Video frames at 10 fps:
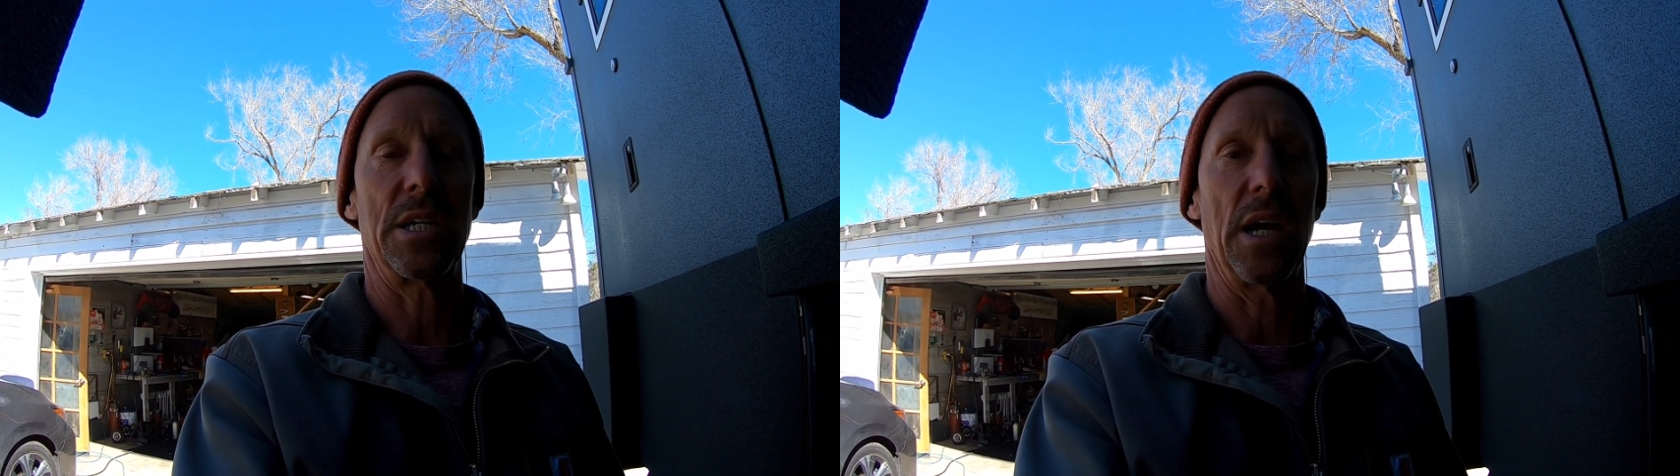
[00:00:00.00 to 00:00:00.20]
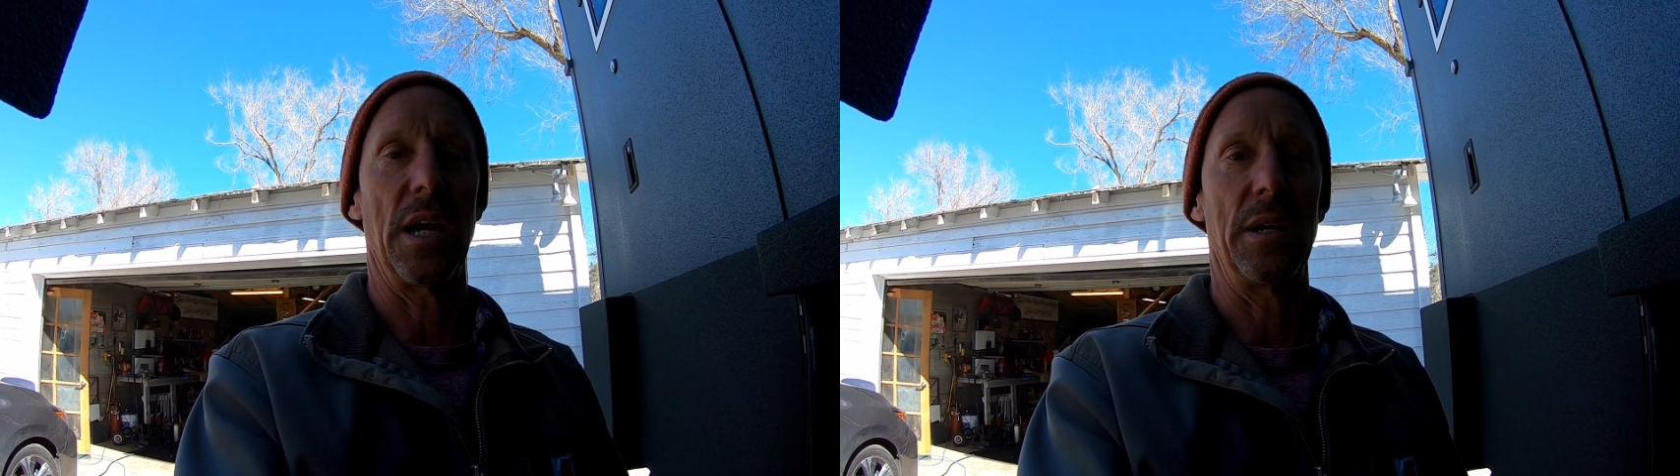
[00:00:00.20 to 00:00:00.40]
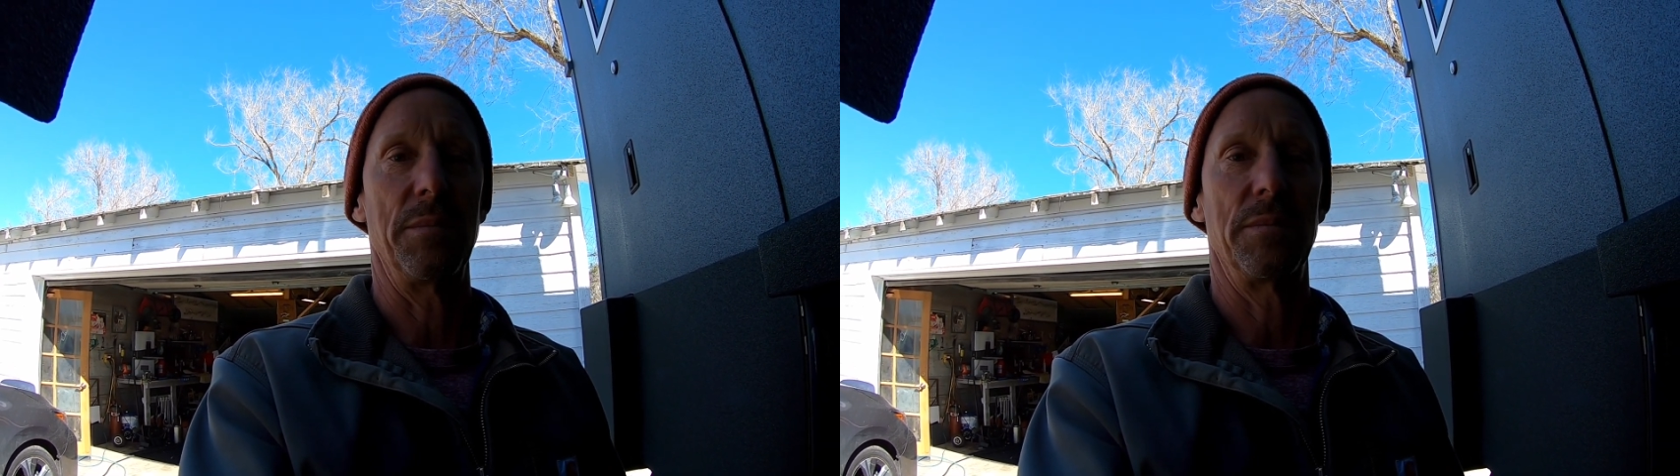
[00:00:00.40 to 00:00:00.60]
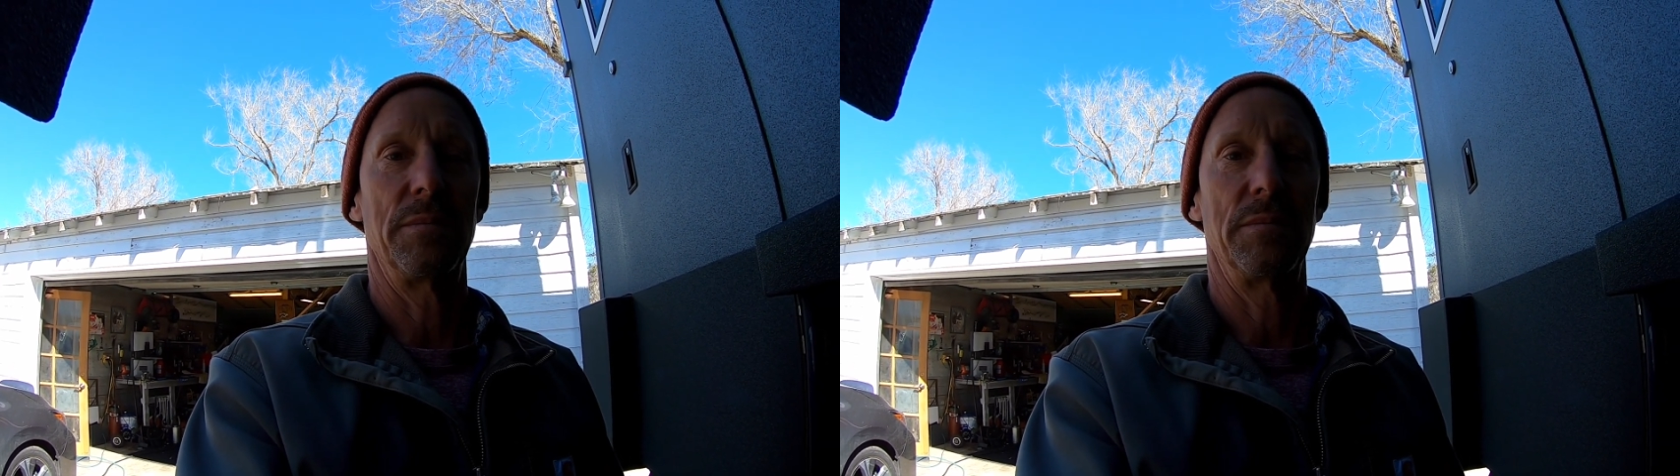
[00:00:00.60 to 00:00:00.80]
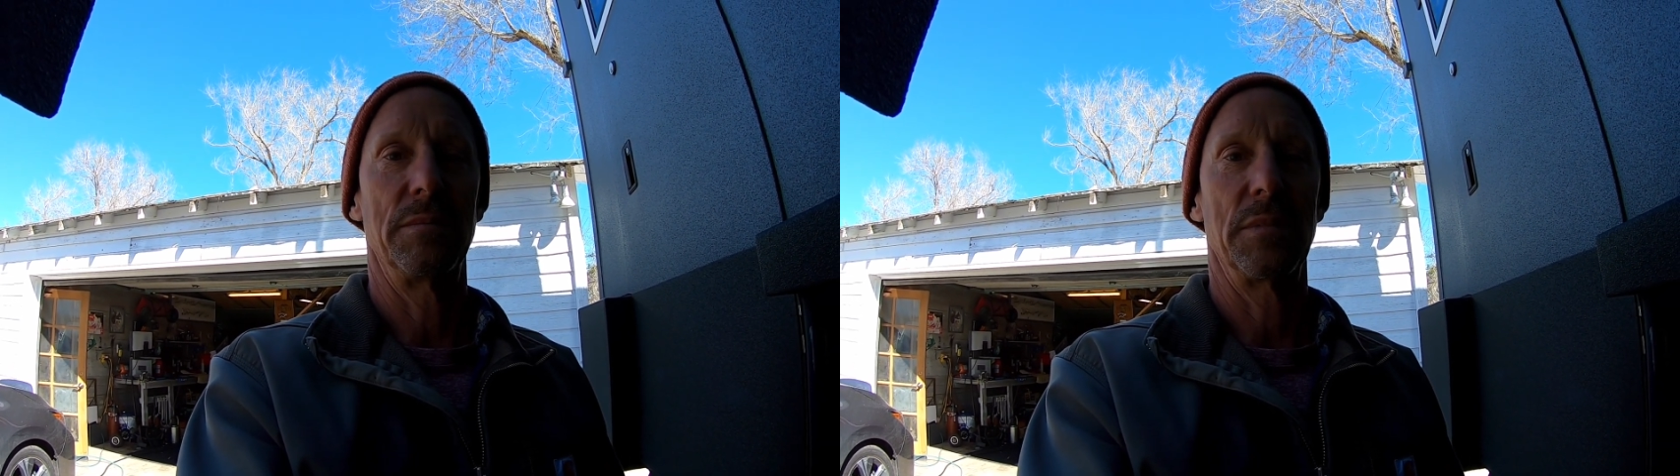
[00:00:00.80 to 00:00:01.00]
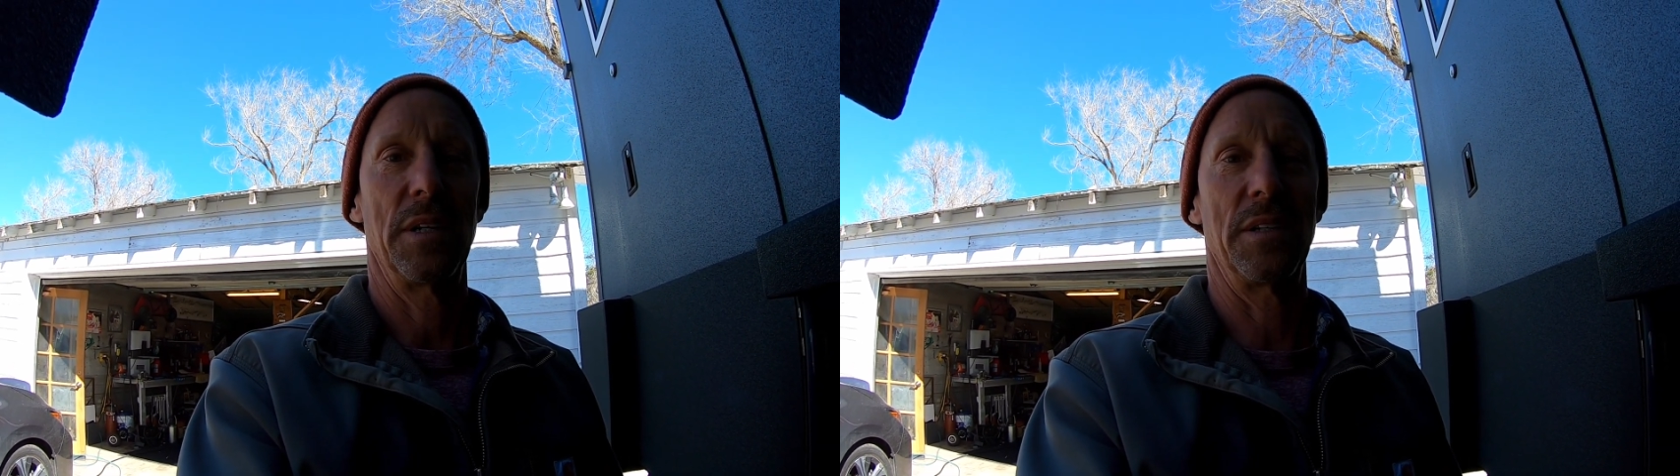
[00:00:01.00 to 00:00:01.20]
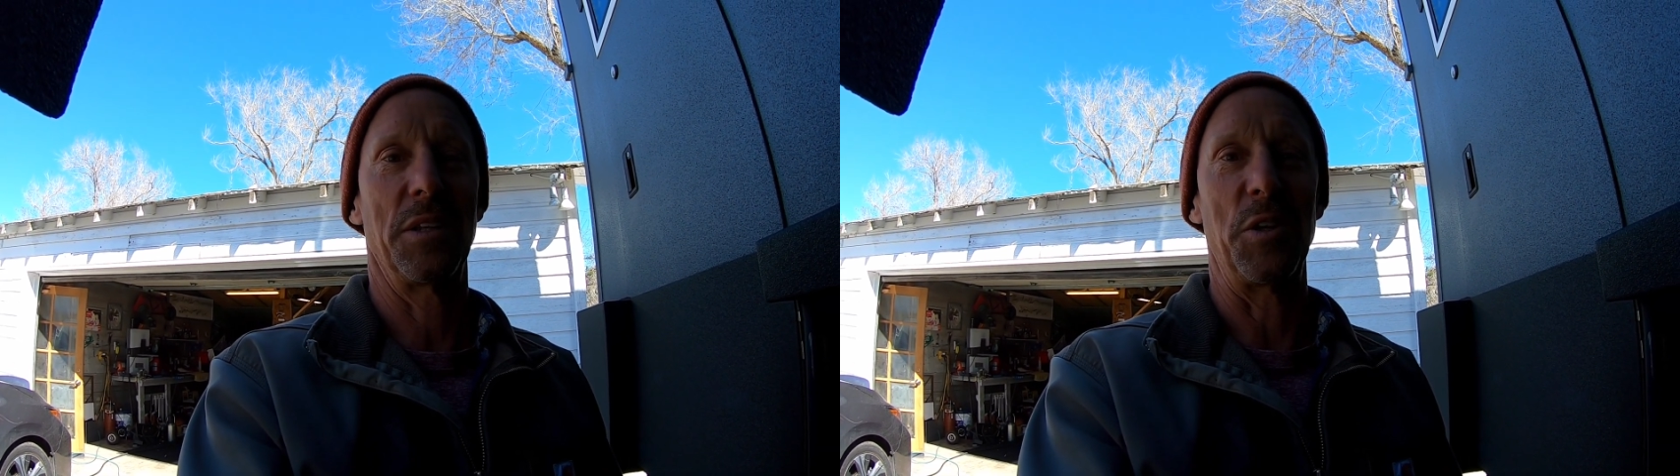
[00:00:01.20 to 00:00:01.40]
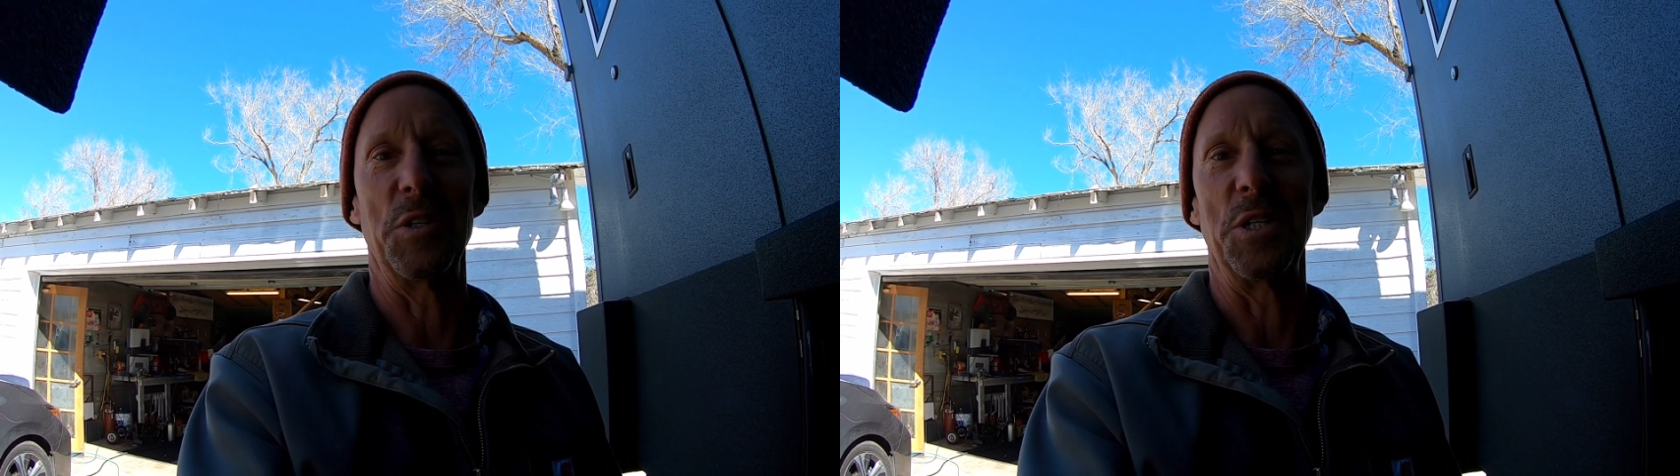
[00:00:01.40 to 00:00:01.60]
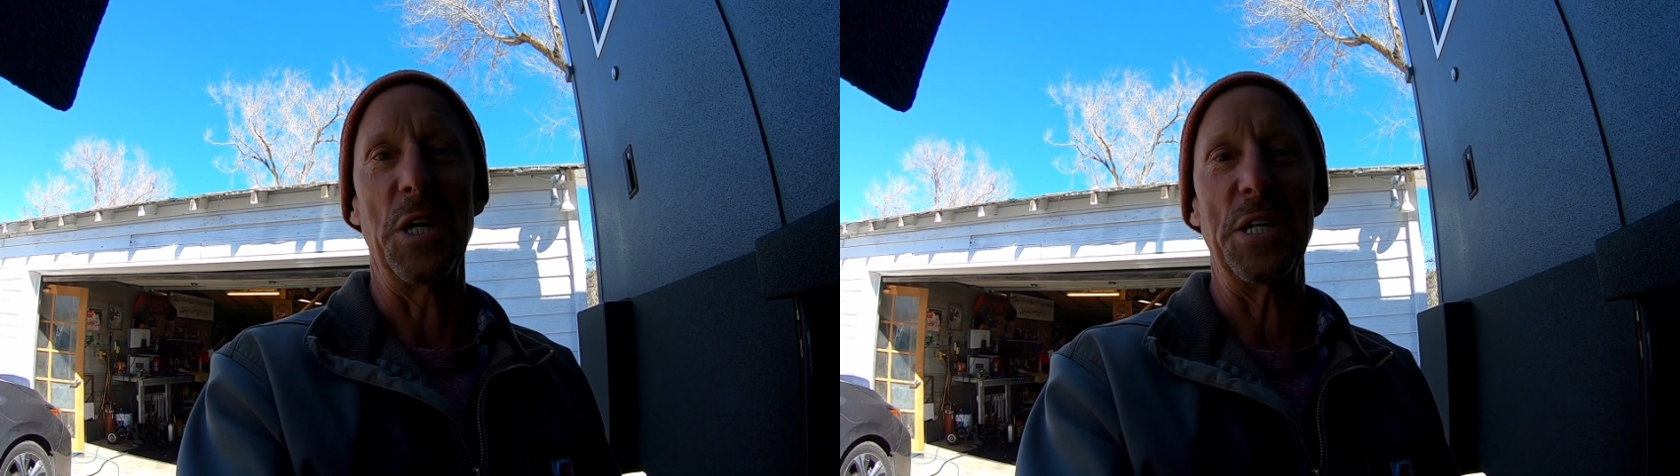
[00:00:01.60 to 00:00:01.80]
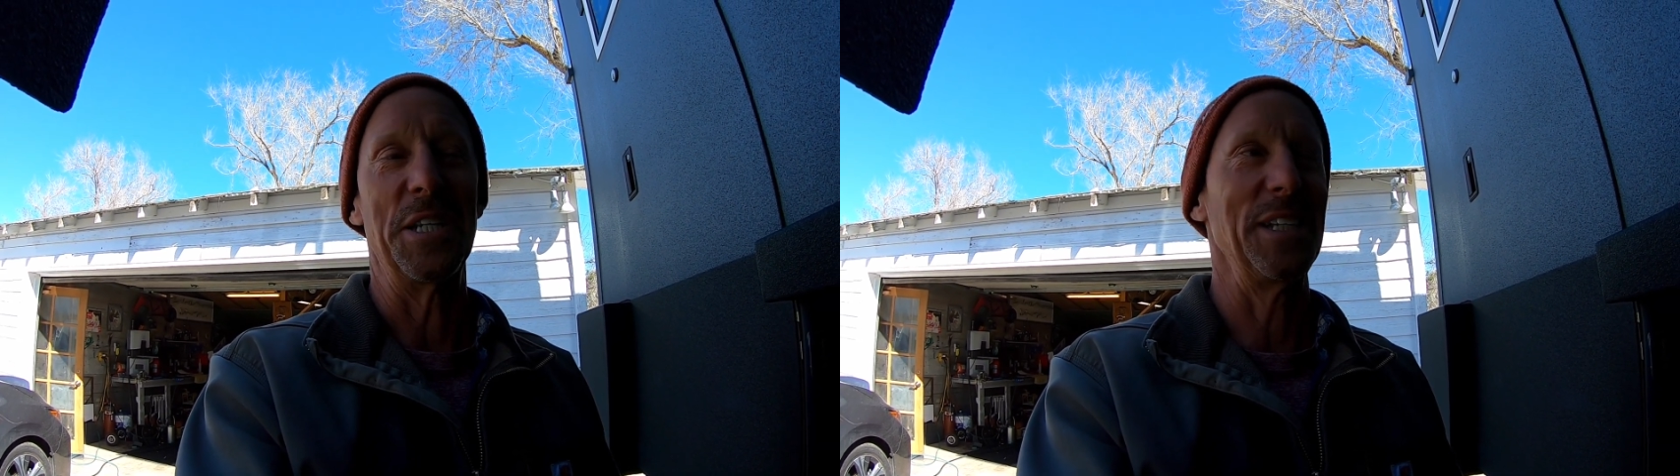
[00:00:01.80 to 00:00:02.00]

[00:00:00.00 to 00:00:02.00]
time, they're done.